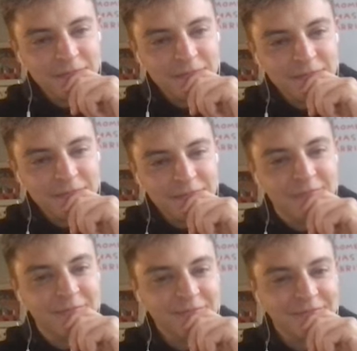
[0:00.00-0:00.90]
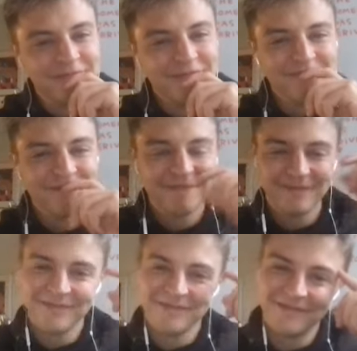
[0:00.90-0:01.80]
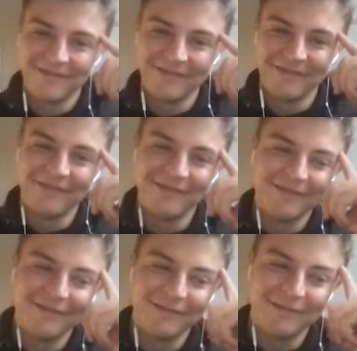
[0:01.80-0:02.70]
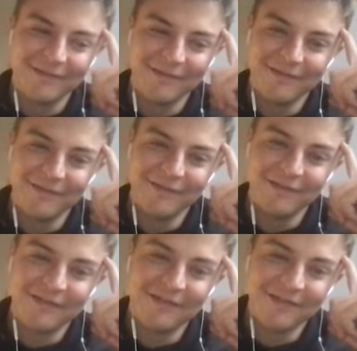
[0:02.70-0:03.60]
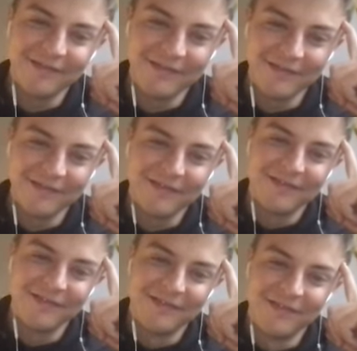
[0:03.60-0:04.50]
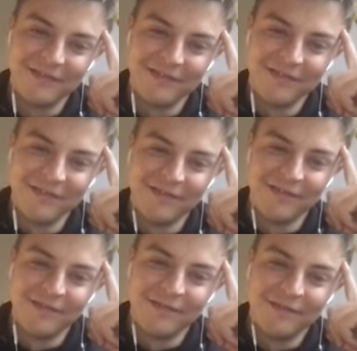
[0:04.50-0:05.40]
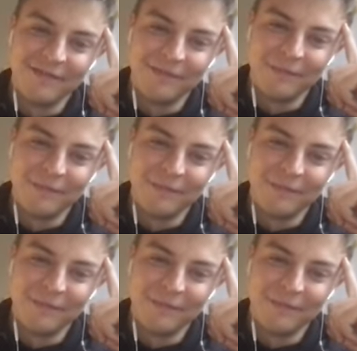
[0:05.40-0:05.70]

No words are spoken by the person on screen.